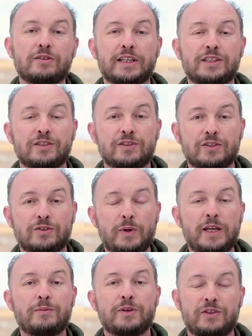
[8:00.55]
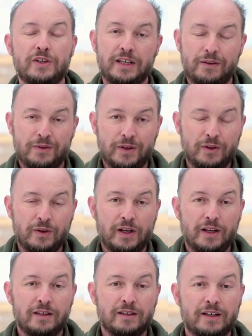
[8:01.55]
direction to sweep to give you
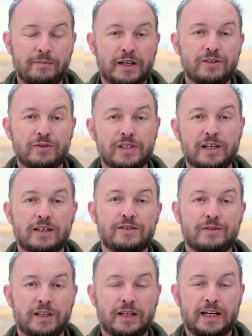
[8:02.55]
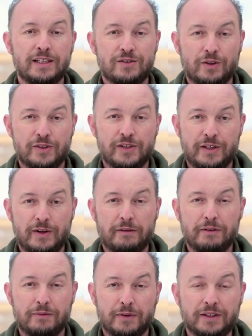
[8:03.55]
the best results for the light source that you
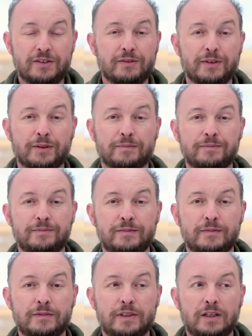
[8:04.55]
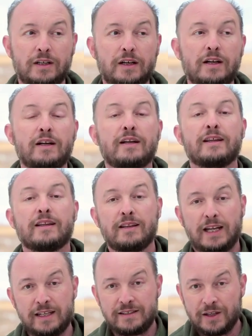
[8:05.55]
have in front of you.
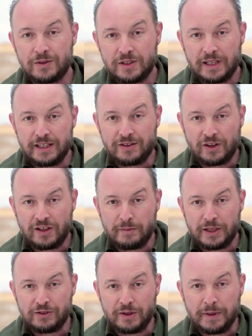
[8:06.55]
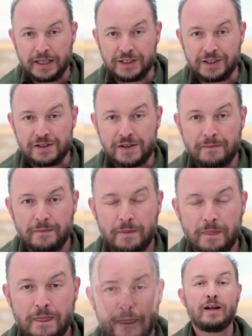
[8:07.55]
That's how to take documentary pictures.
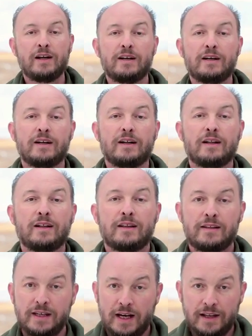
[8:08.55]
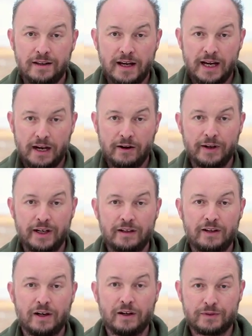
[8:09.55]
The other
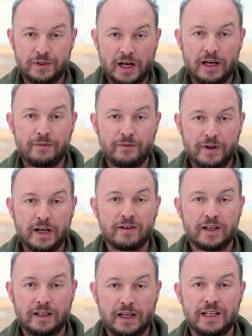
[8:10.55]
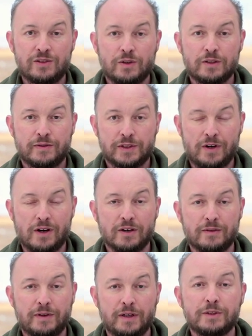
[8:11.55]
area of time-varying light source
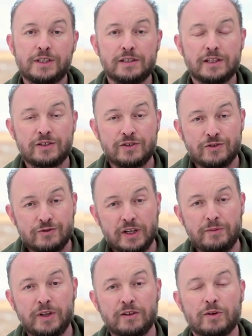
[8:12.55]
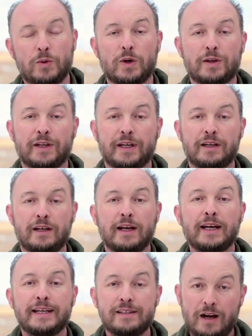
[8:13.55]
photography, which is extremely rewarding,
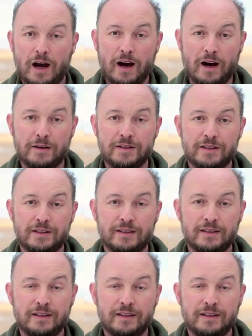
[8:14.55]
is art.